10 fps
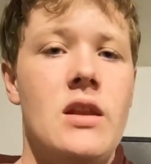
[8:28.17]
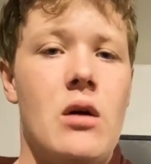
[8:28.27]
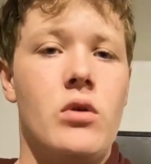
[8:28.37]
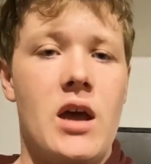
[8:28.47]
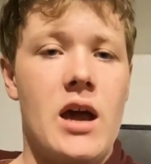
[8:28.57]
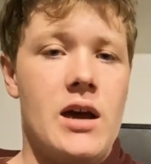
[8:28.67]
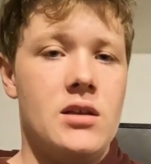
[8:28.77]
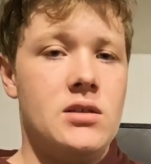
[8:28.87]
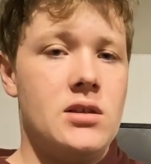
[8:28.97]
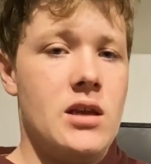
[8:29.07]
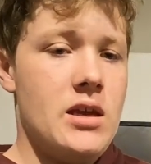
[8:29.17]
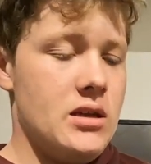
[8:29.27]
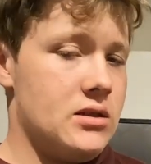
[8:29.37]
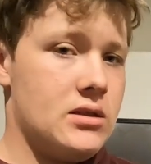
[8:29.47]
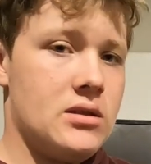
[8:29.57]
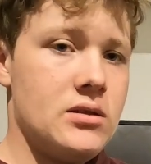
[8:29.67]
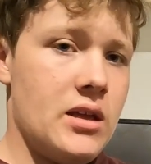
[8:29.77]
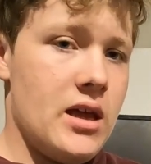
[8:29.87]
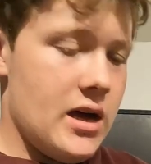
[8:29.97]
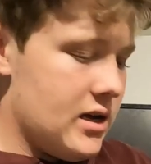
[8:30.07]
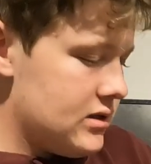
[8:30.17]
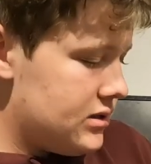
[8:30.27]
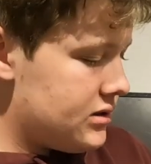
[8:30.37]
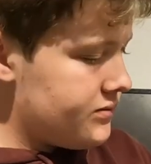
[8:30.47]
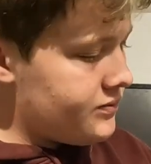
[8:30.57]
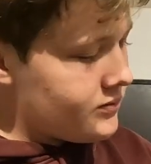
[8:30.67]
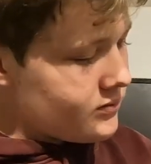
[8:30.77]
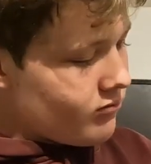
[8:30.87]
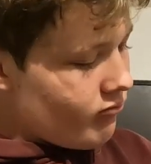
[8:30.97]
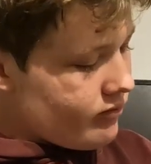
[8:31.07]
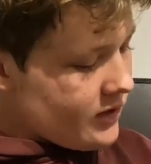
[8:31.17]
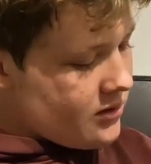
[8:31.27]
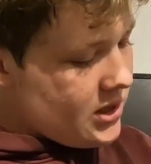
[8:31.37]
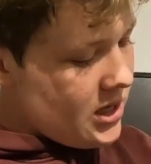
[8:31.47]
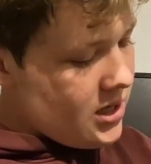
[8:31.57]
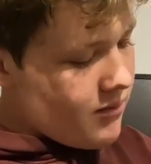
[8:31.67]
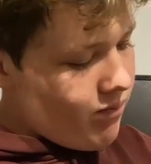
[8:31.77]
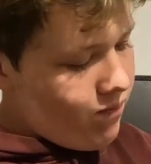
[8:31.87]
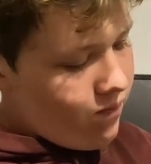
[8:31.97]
Now what it has is, it has the,